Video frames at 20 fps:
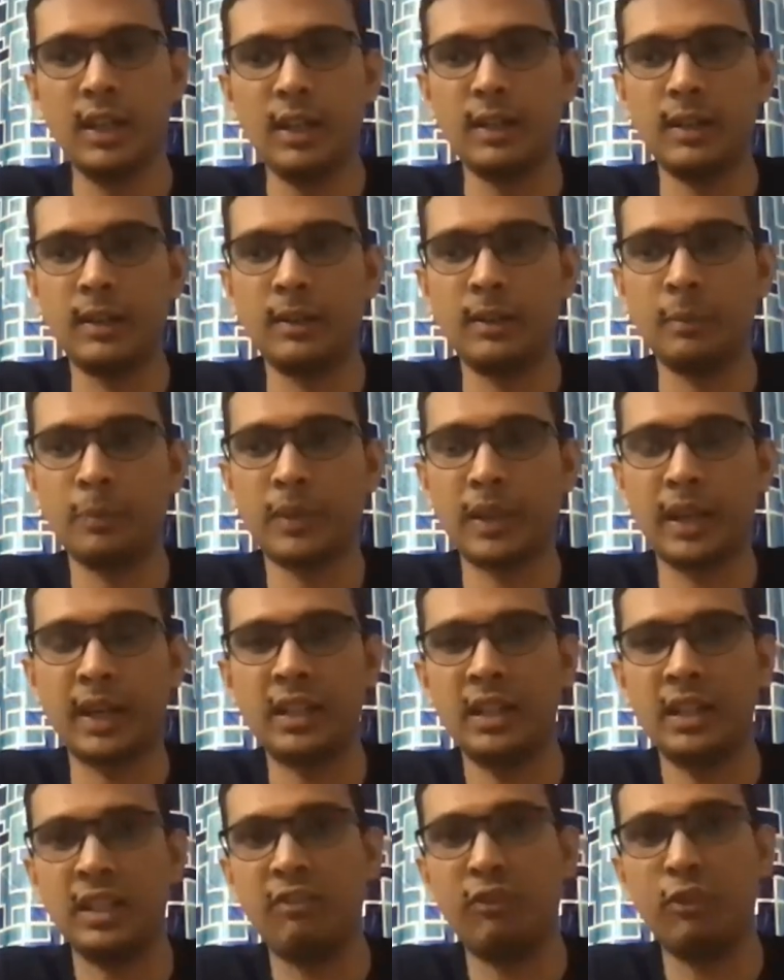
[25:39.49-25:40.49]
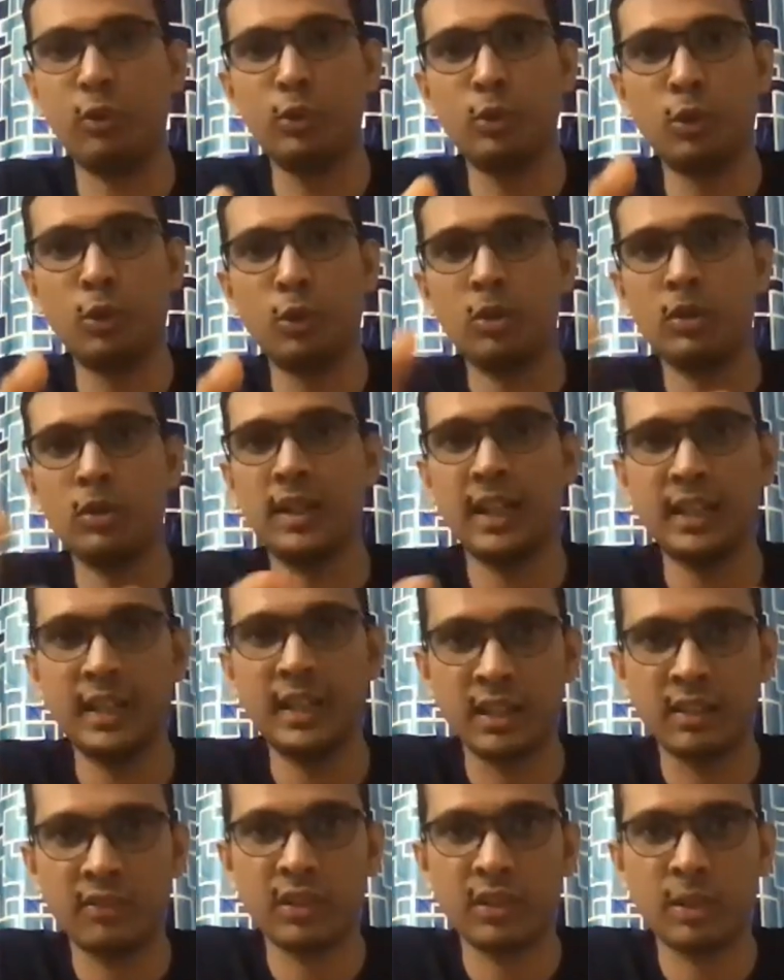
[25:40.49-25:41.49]
And if you don't get
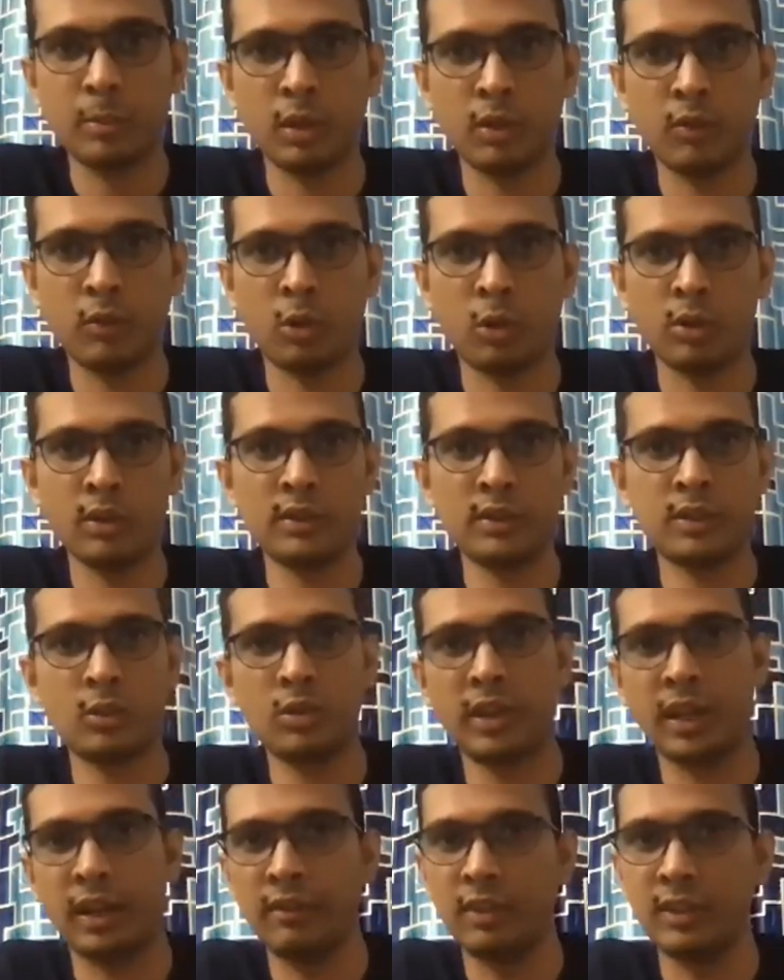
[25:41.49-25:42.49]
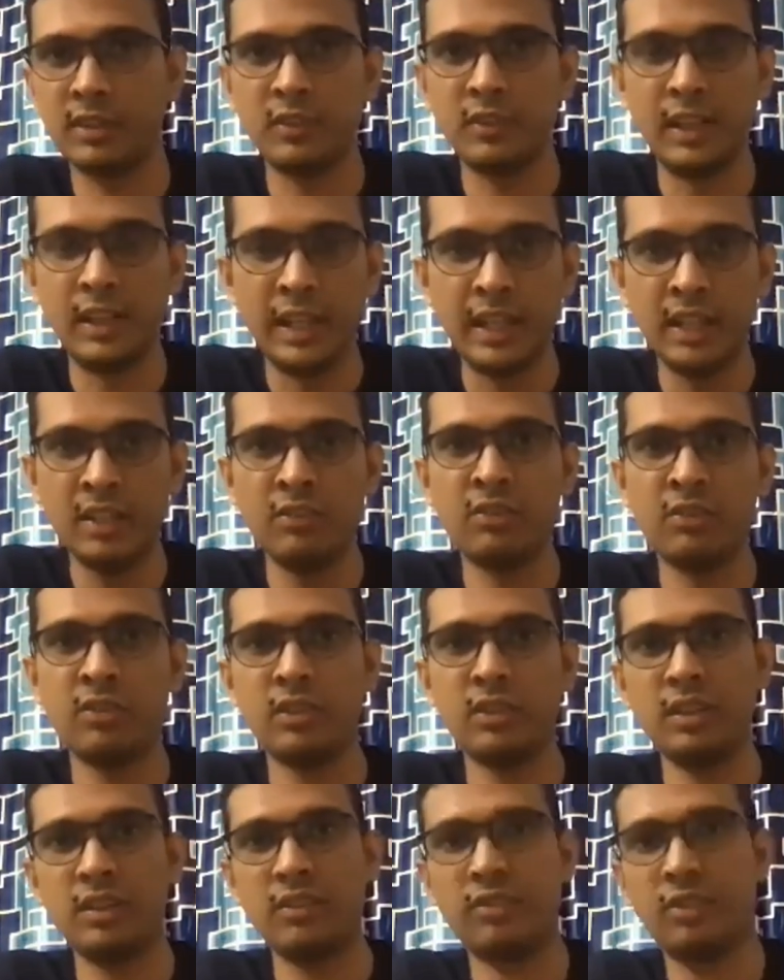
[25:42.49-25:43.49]
enough number of orders, your drivers will leave.
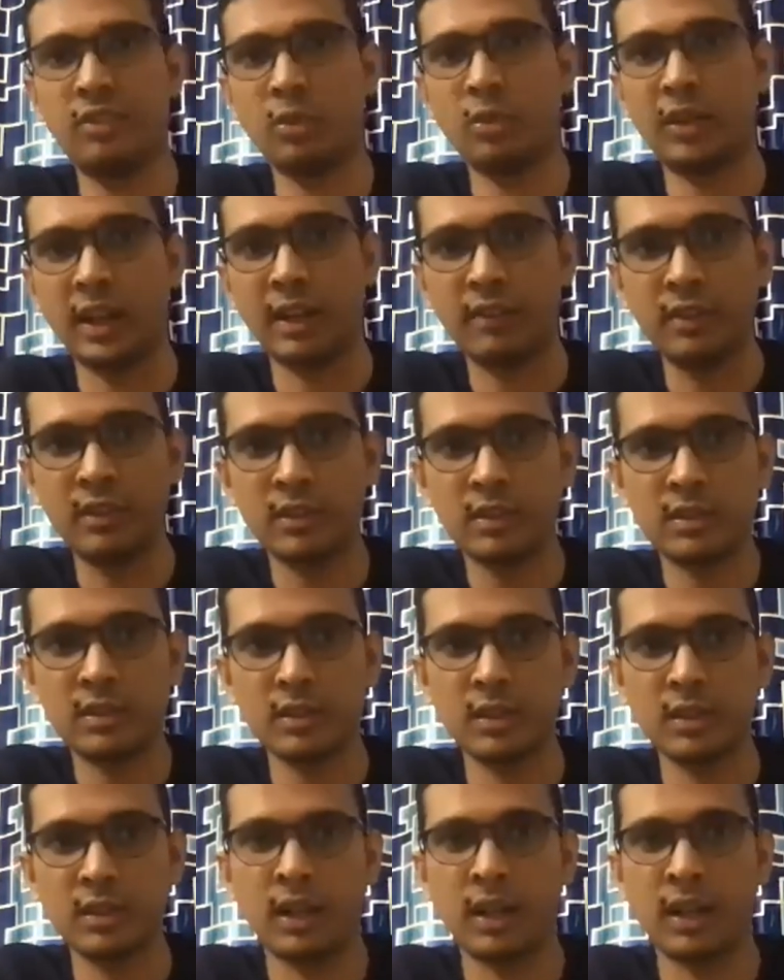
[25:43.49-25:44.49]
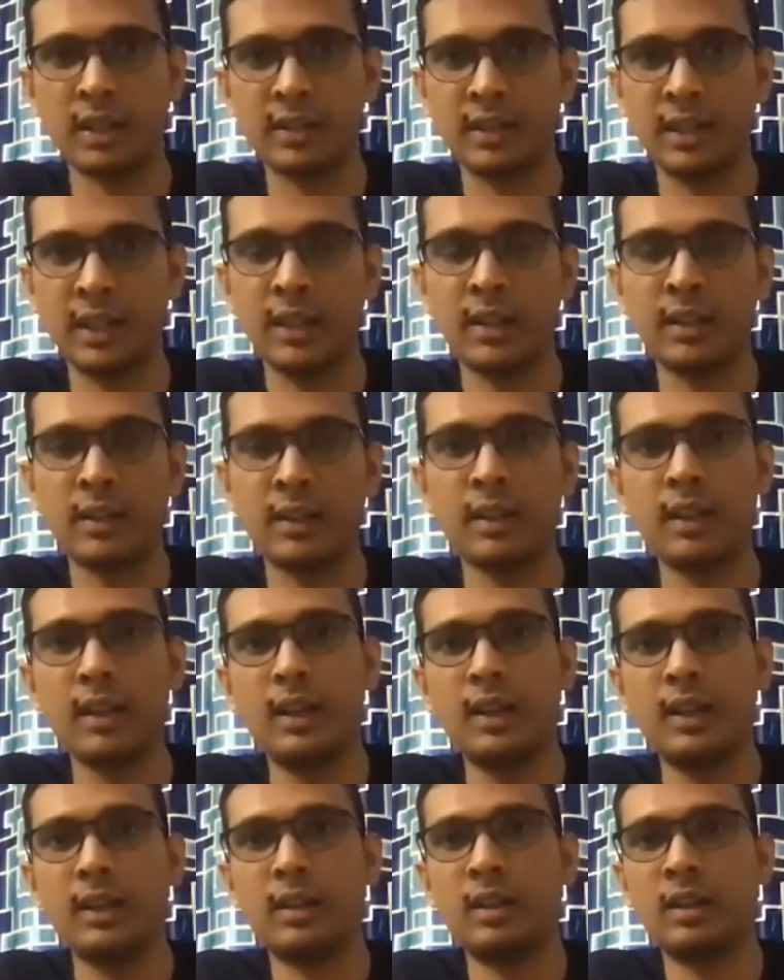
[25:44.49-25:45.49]
If your drivers are there
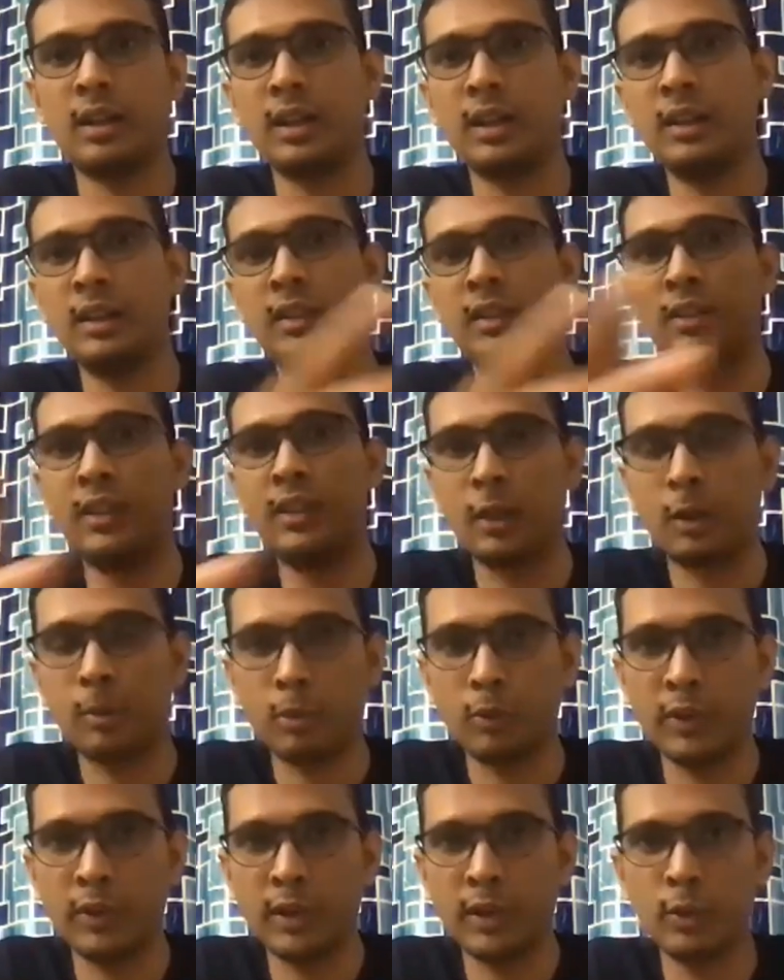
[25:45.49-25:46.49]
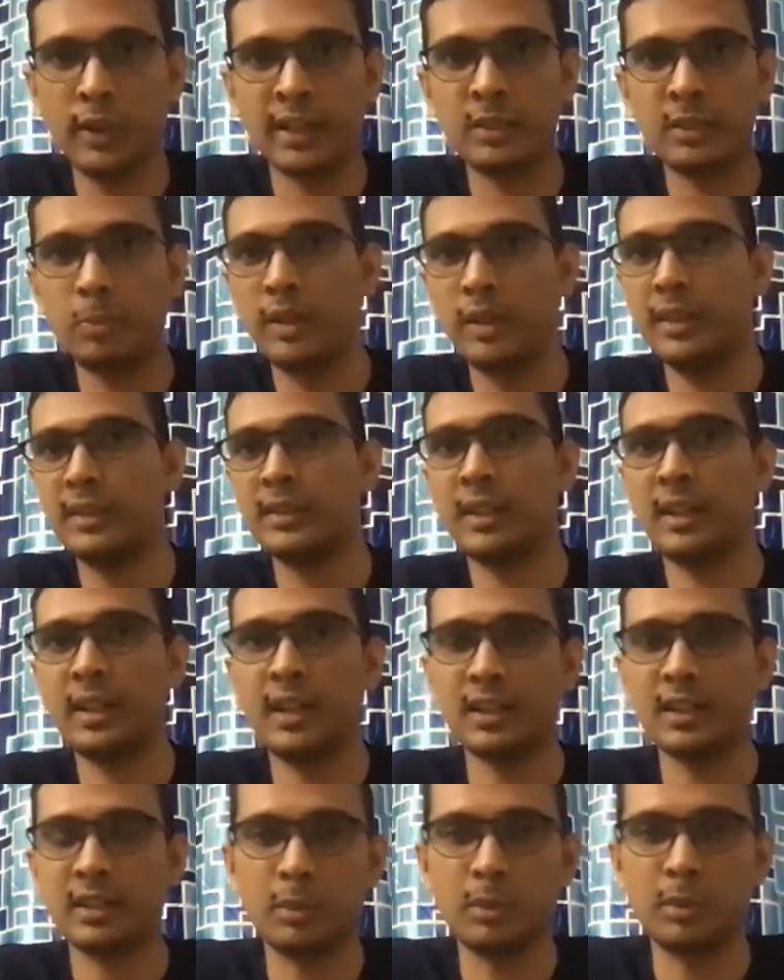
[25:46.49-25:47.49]
and if they're not providing good experience, then
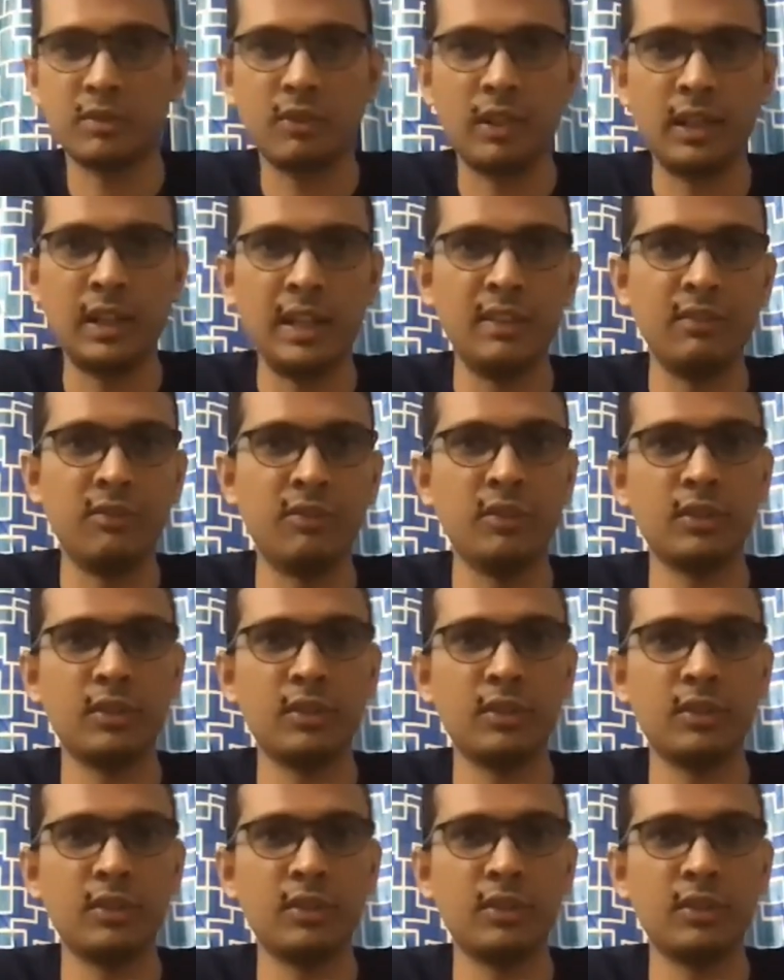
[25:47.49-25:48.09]
customers will leave.